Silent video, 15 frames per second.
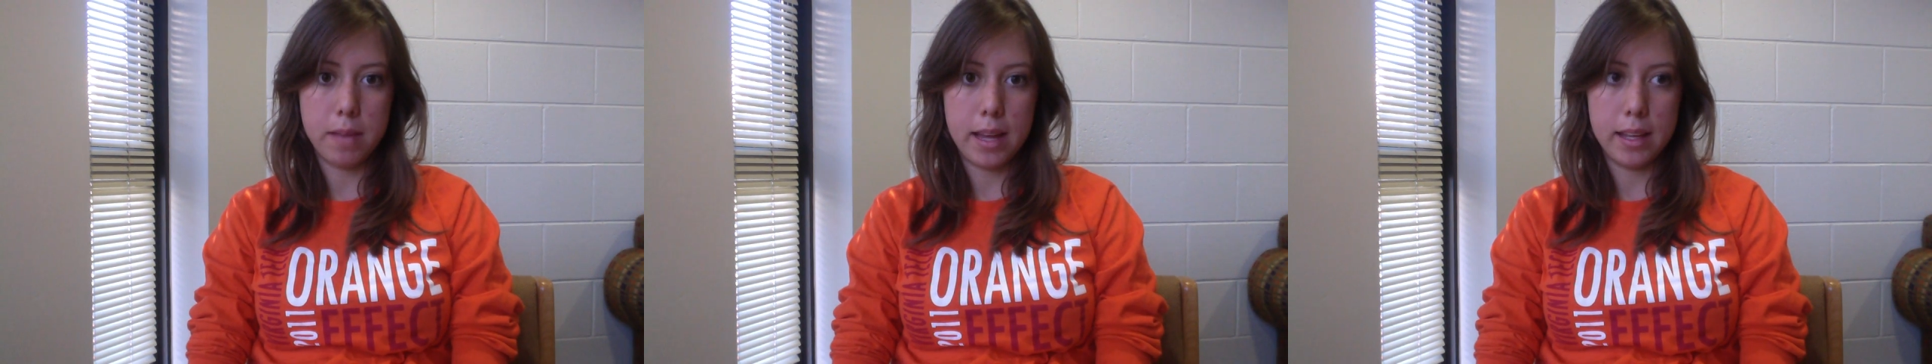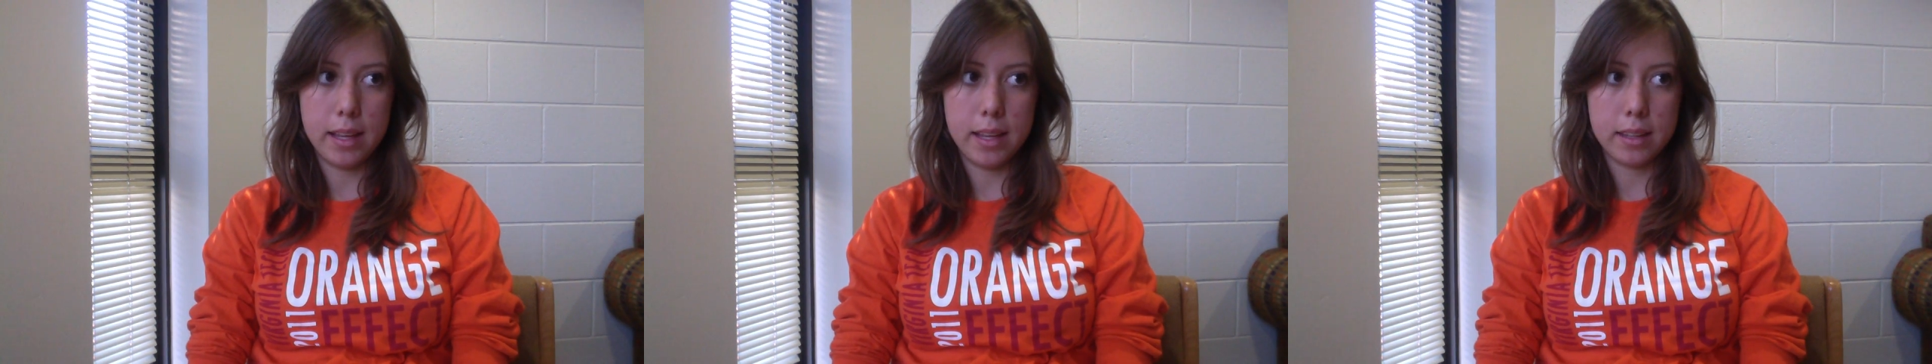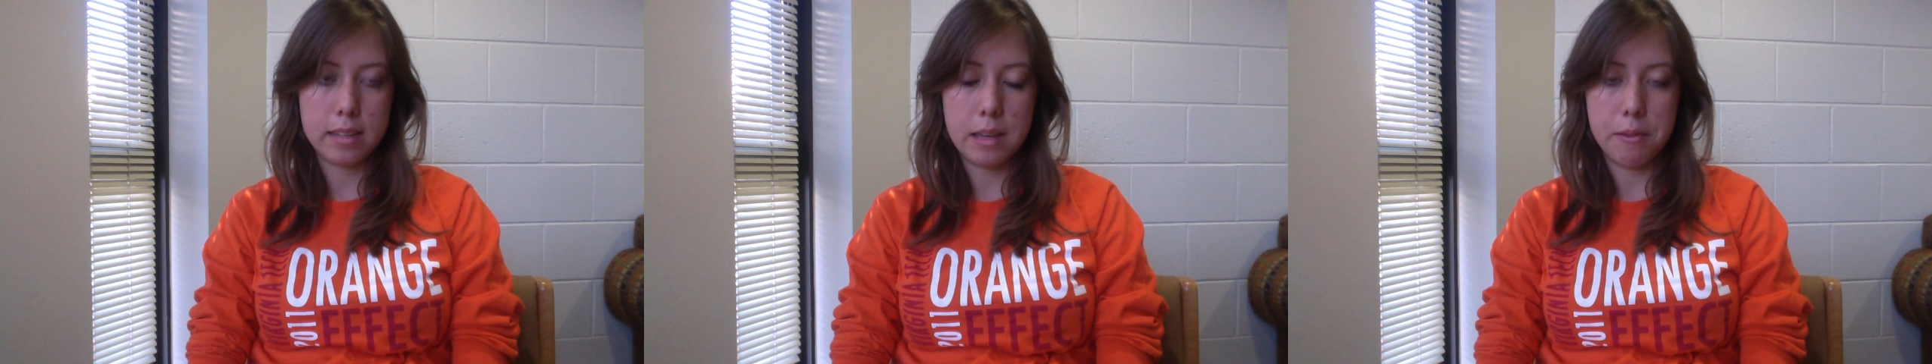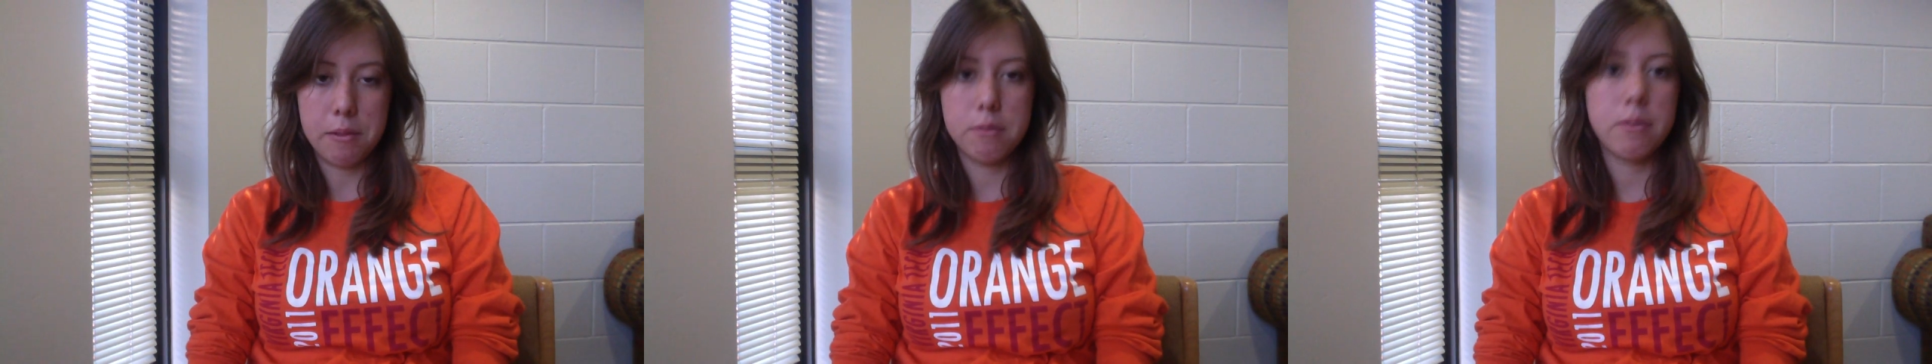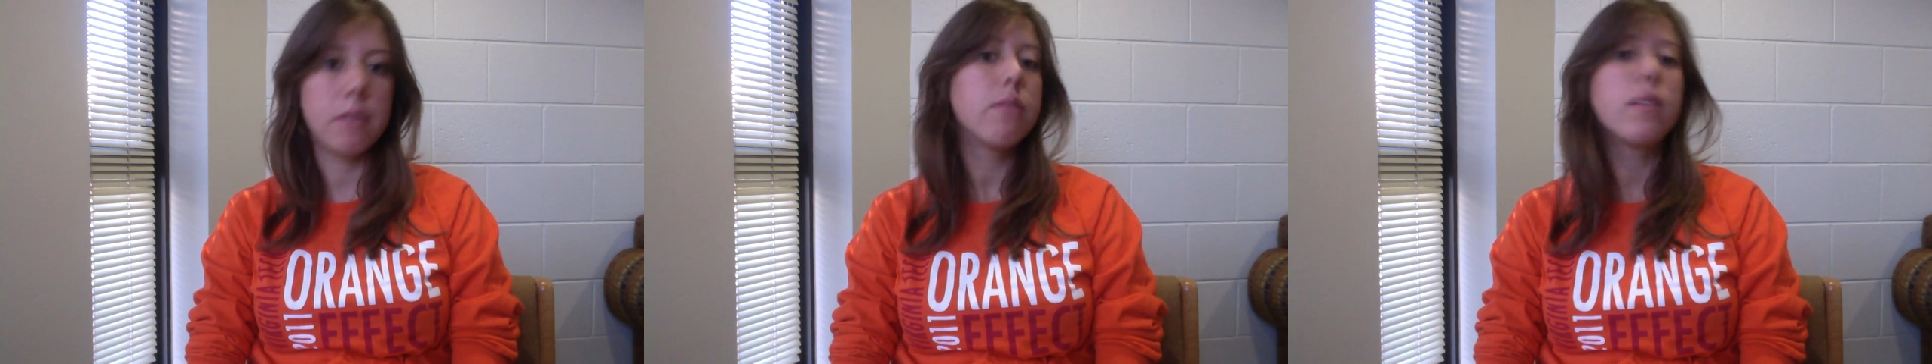at like
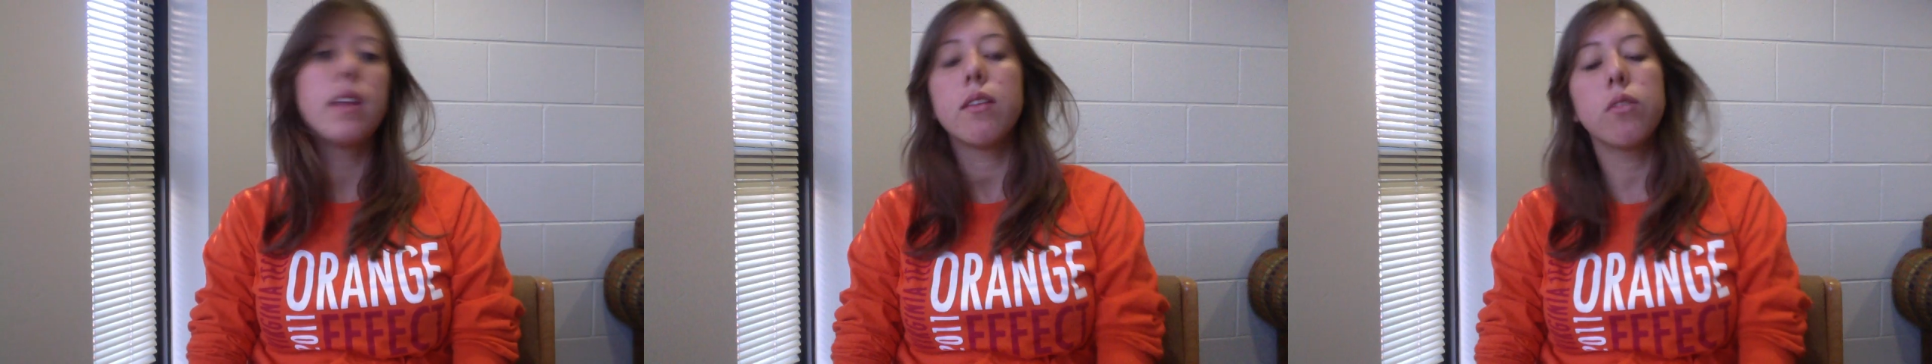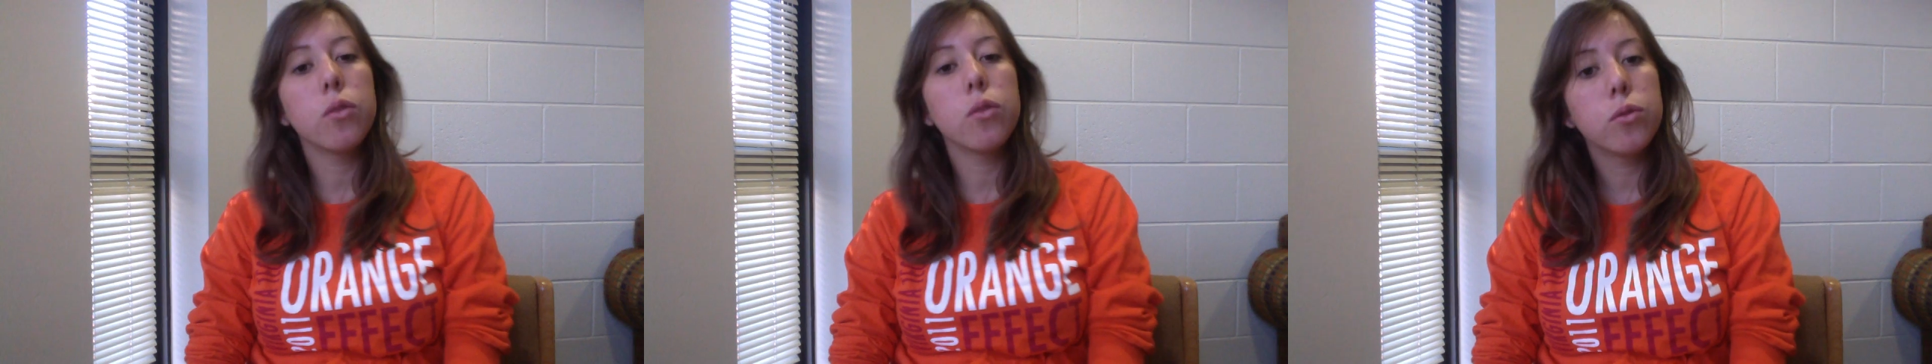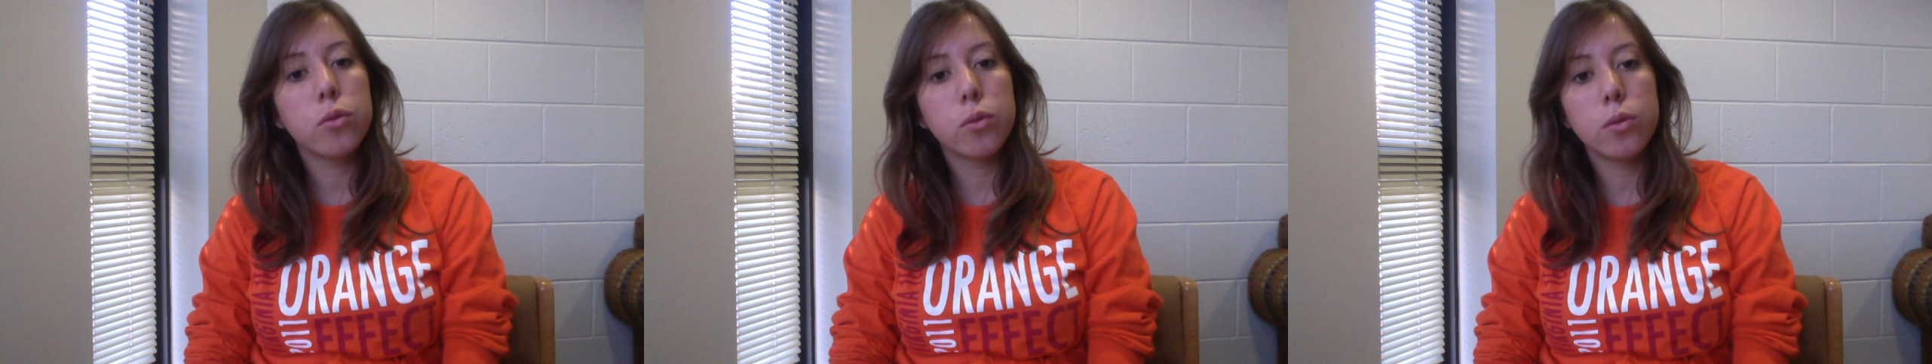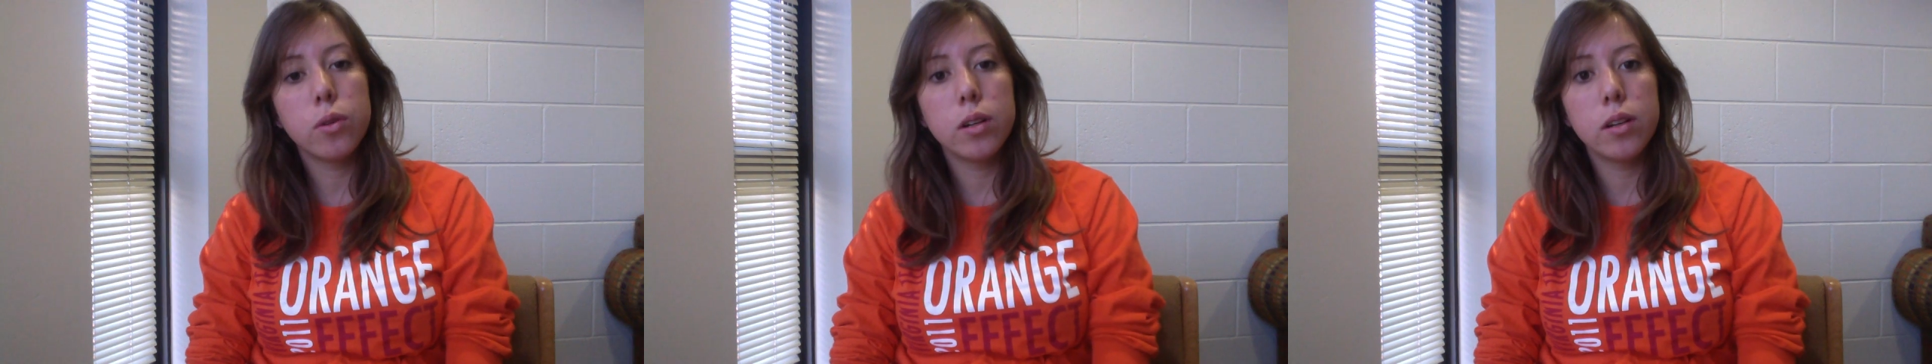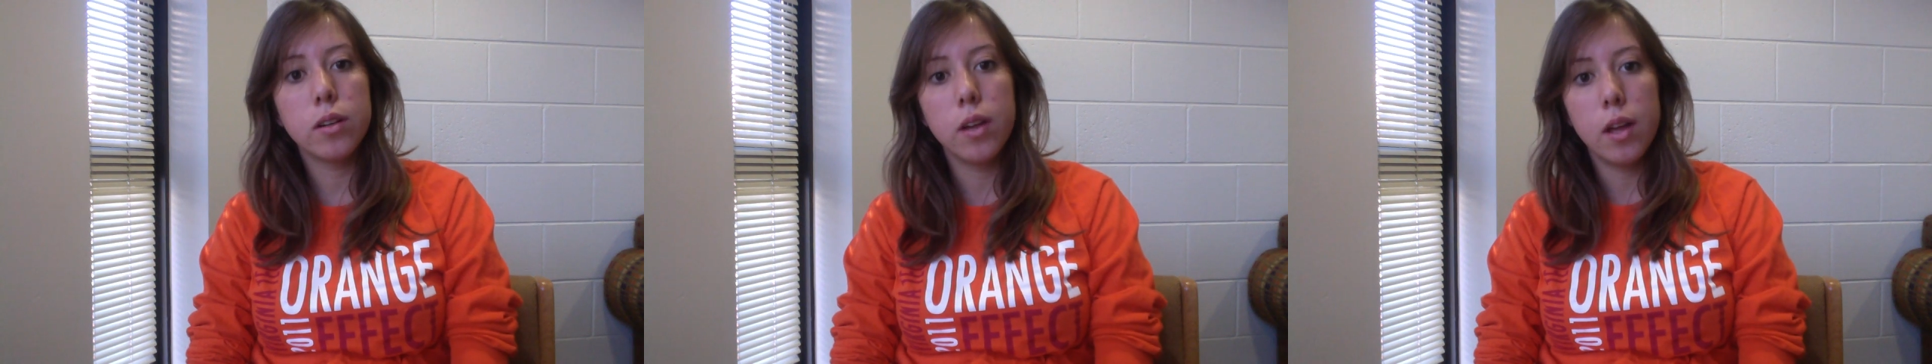7:50 as
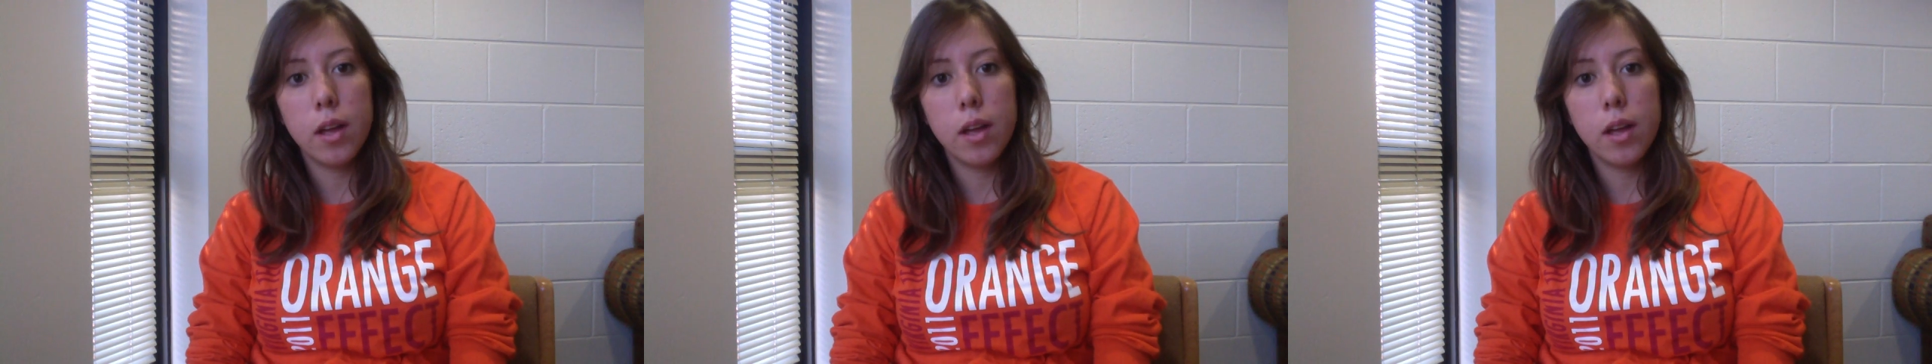usual,